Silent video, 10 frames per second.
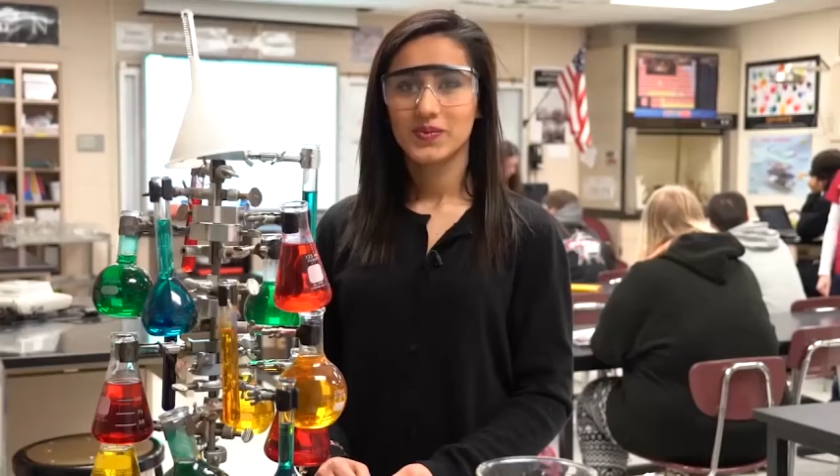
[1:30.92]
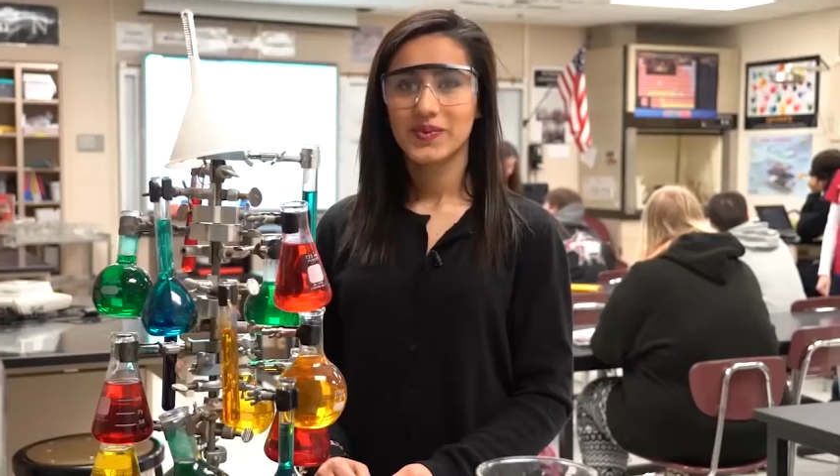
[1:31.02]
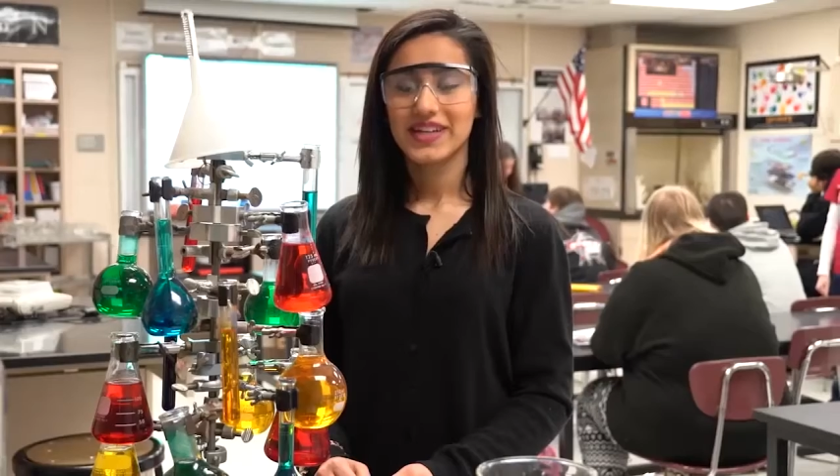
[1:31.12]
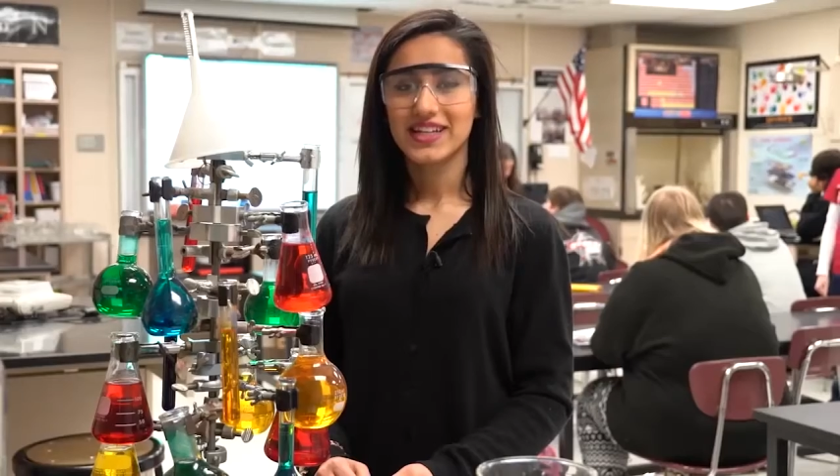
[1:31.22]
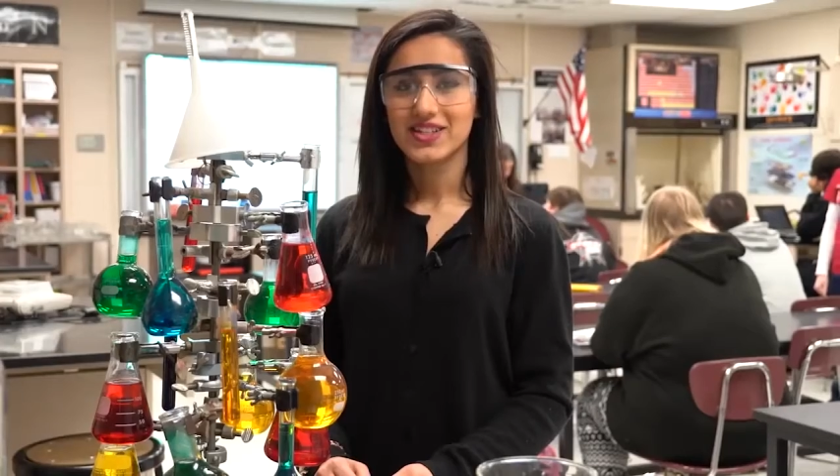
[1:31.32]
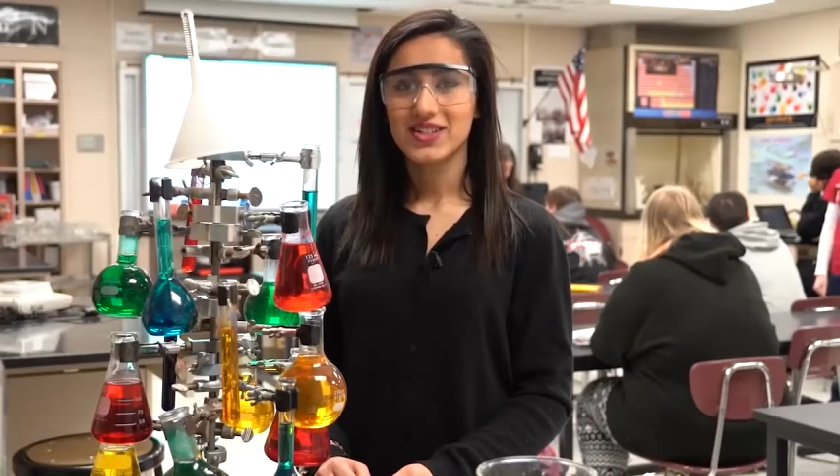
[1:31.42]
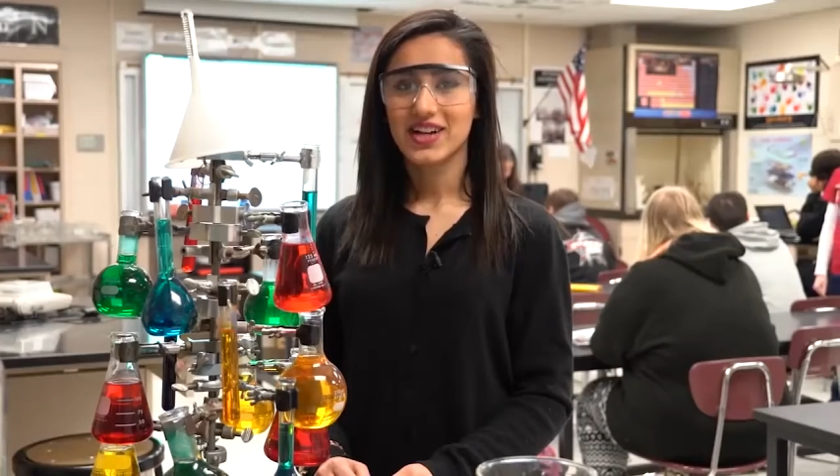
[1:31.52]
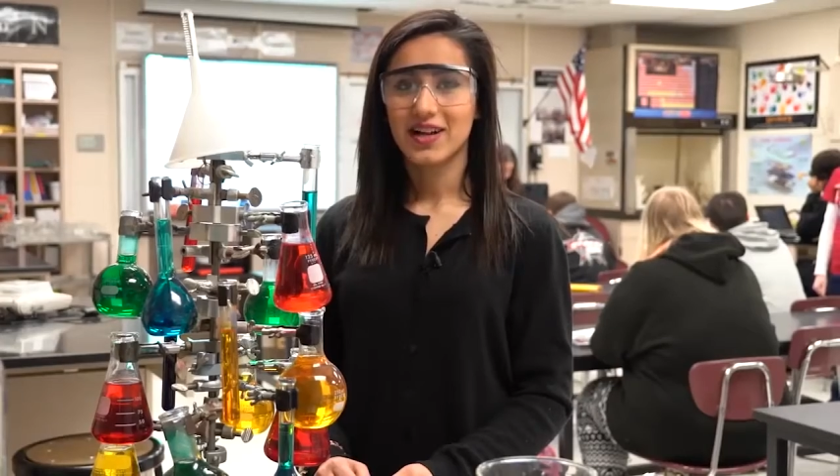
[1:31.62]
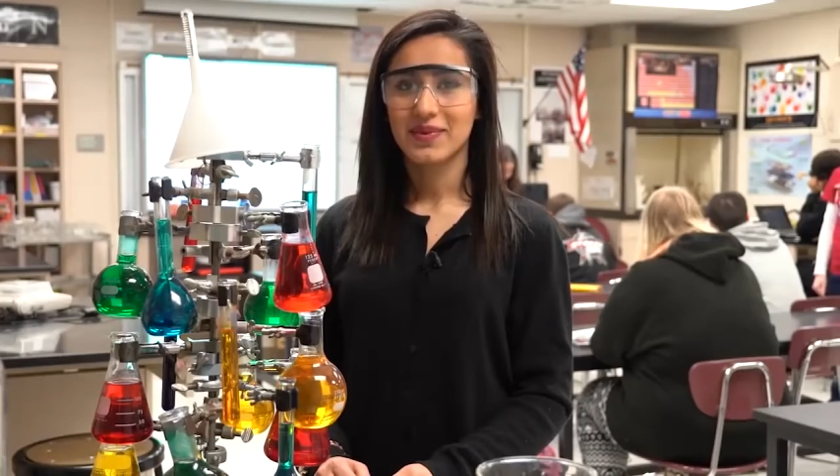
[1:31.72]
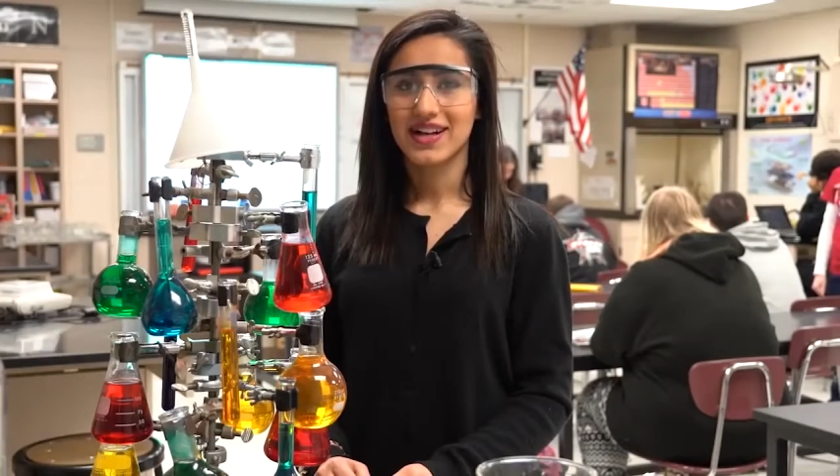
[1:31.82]
We need you to
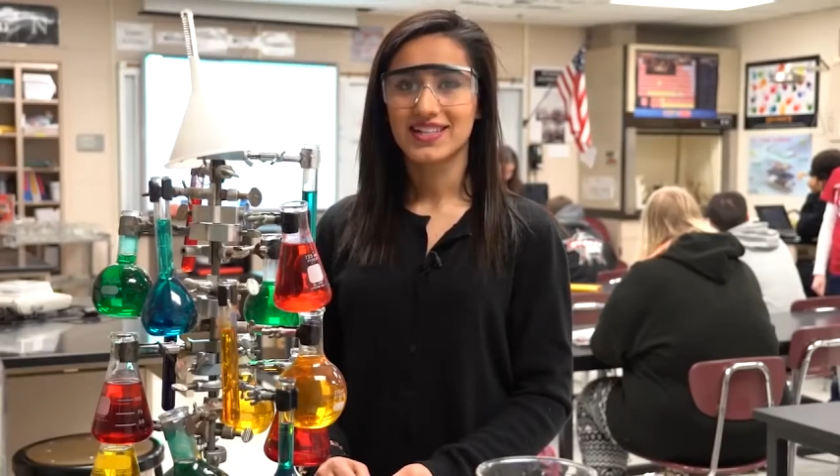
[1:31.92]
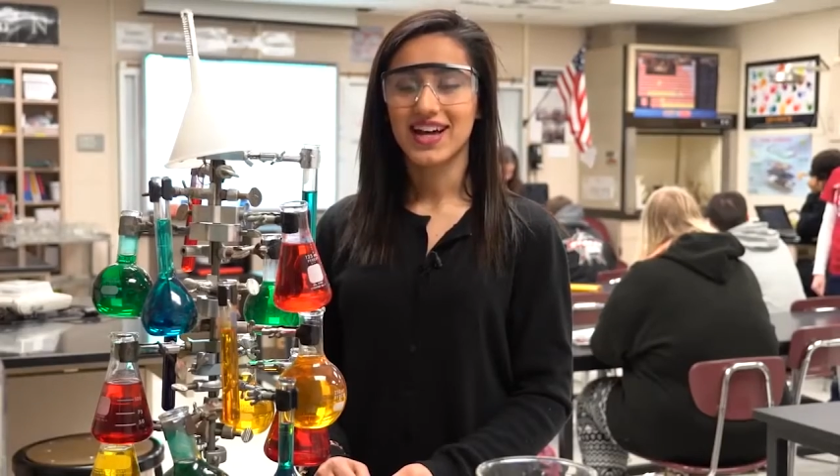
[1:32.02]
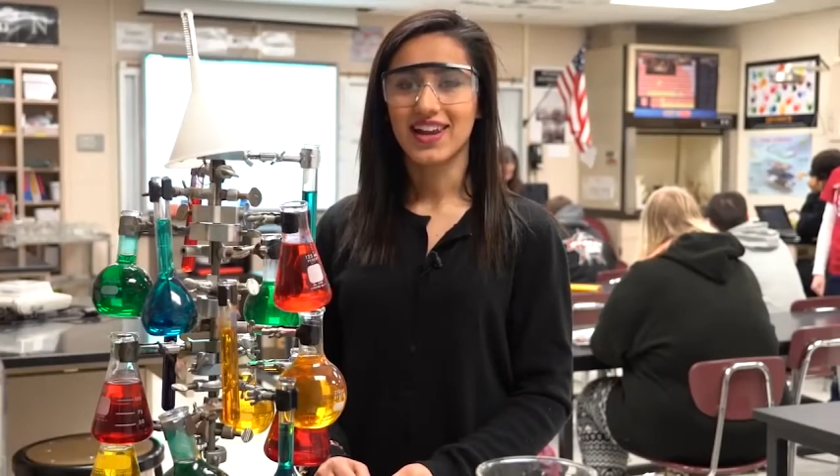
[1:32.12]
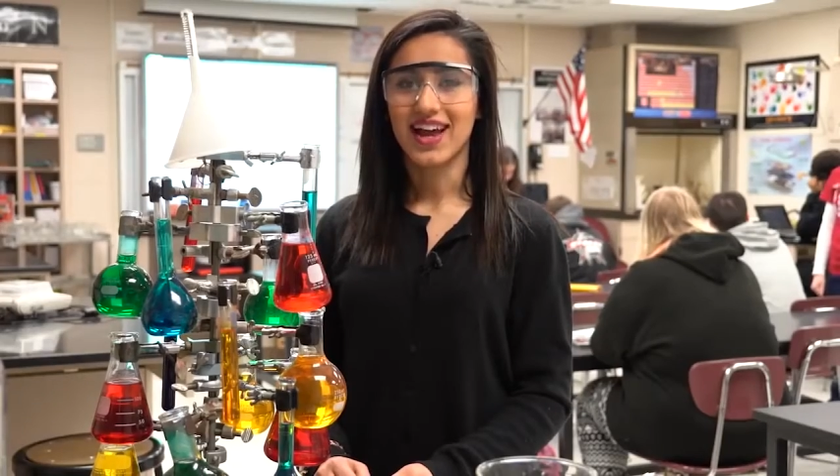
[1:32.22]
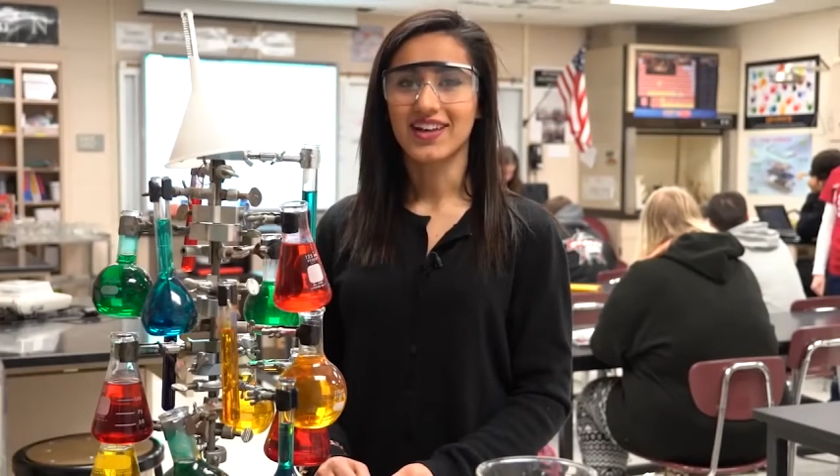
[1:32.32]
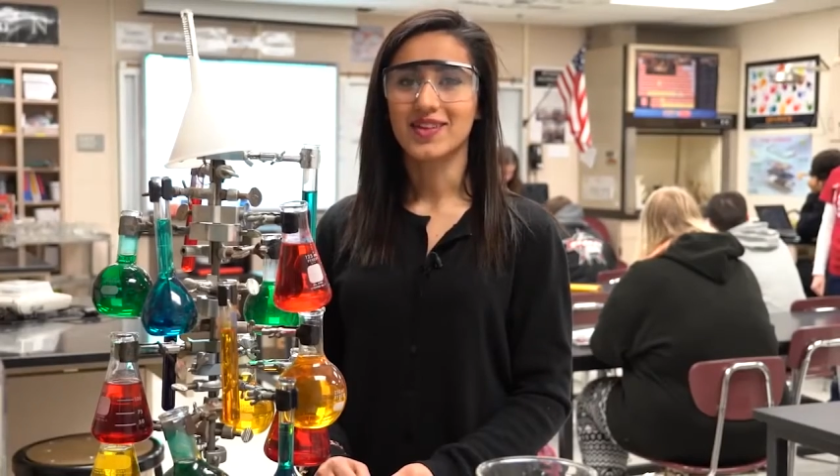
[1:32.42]
help us unlock